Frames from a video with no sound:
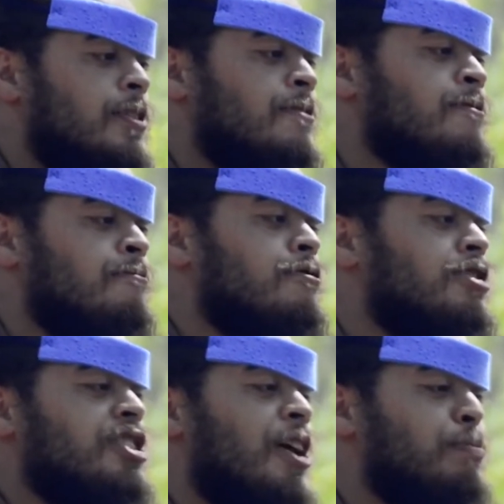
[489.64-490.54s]

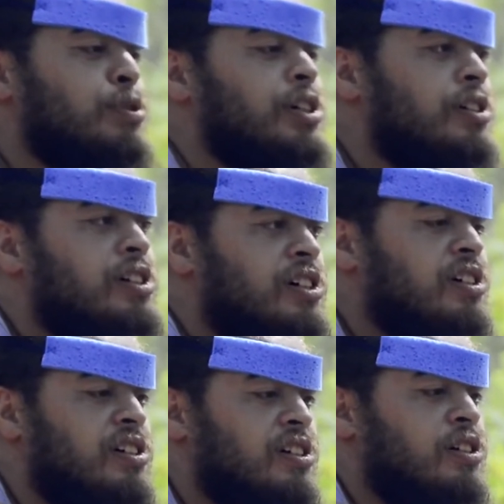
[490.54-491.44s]
gumption. They're willing to
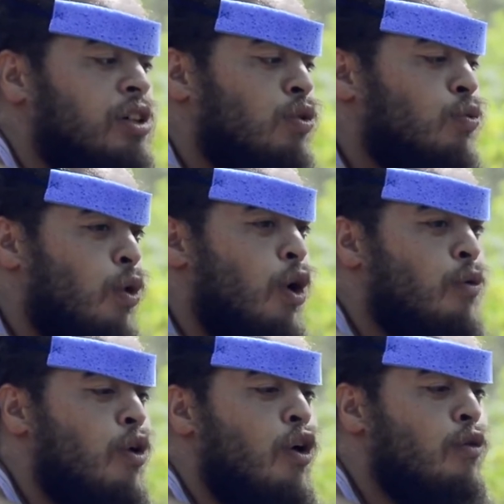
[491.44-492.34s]
just dive in.
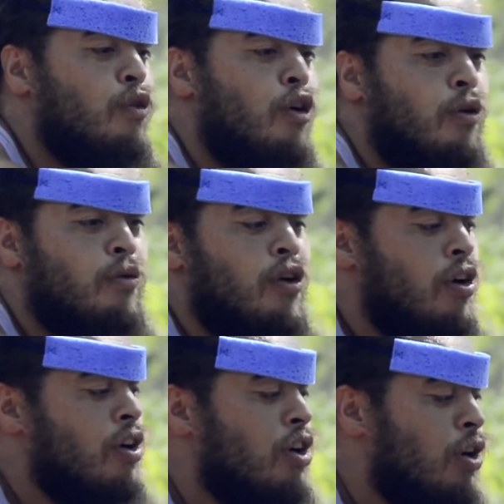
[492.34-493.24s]
You know,
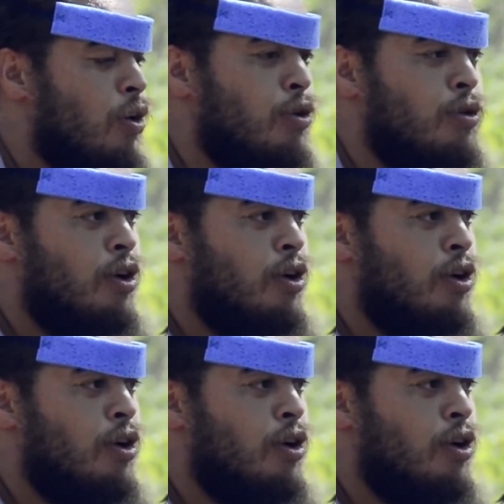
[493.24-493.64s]
they're, they're,